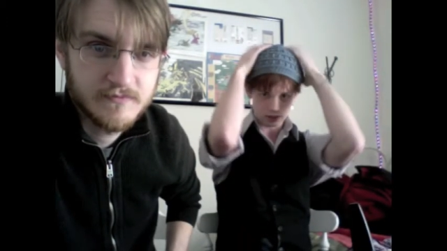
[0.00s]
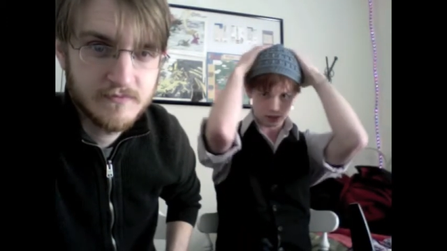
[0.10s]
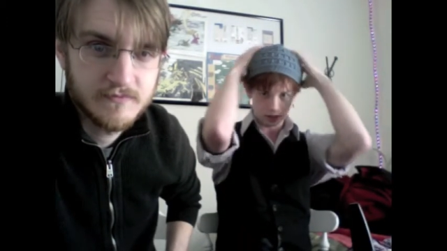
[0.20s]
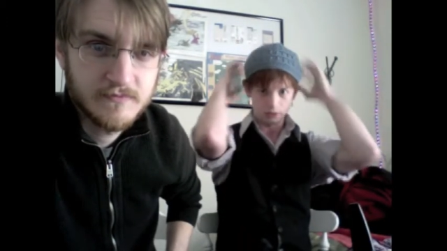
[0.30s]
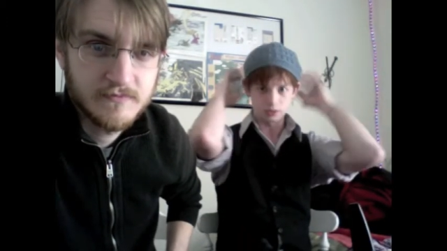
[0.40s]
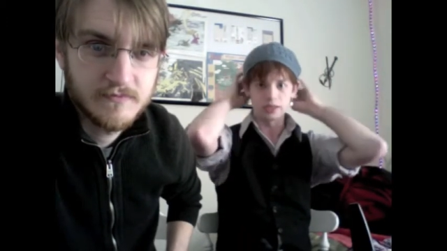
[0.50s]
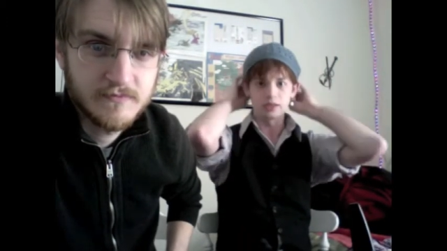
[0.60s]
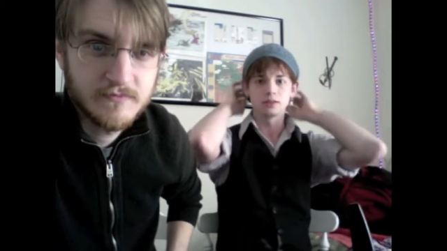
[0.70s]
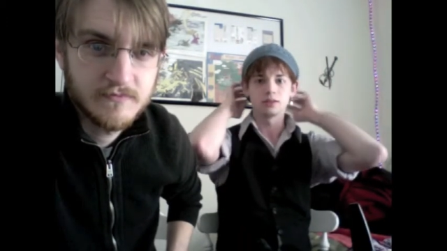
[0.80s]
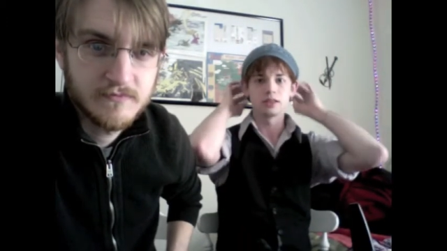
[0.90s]
Speaker 1: I look like
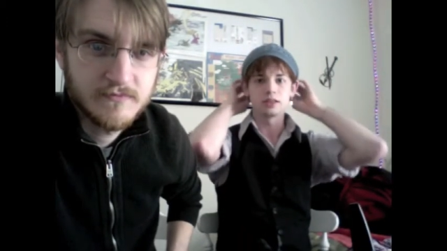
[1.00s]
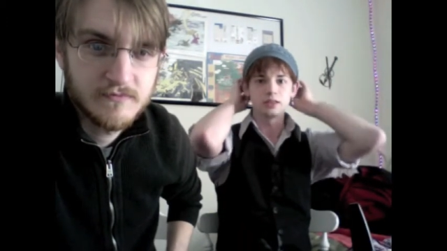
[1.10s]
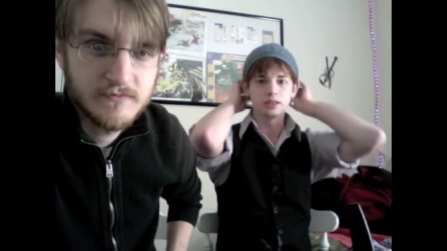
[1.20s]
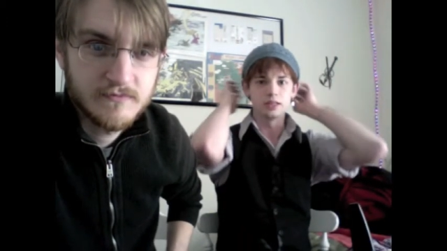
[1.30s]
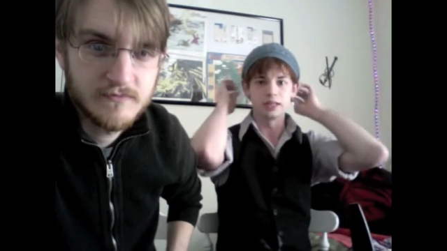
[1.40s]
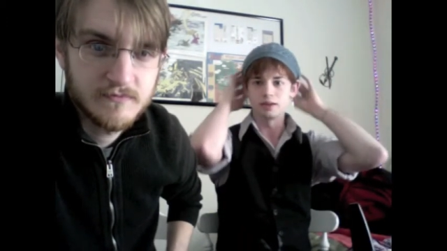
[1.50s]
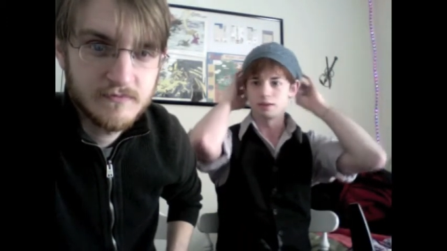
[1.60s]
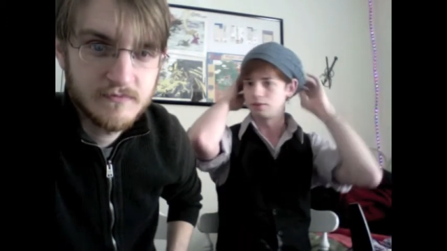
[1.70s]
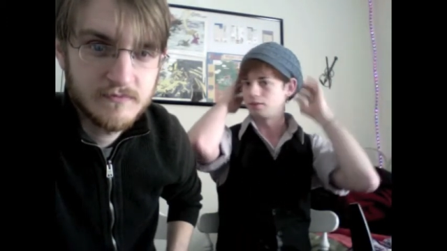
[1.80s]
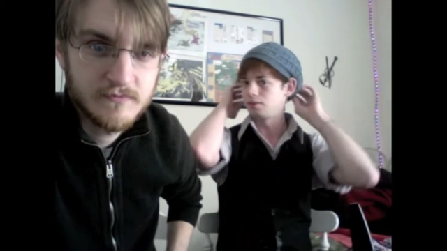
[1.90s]
Link or
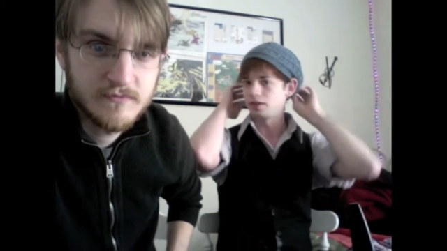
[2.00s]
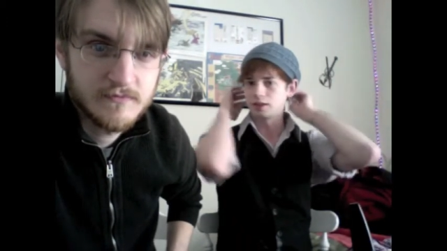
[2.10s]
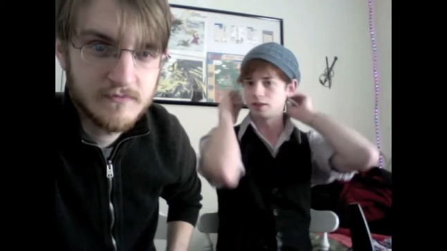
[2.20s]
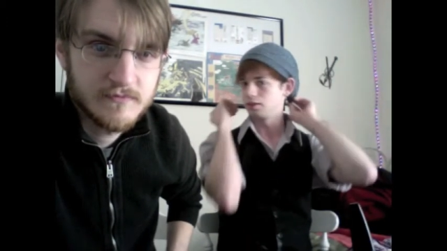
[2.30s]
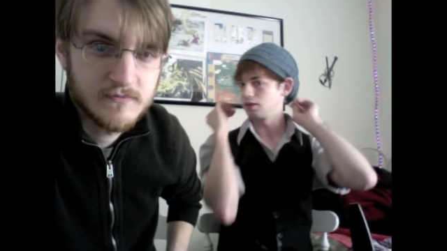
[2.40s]
something in this.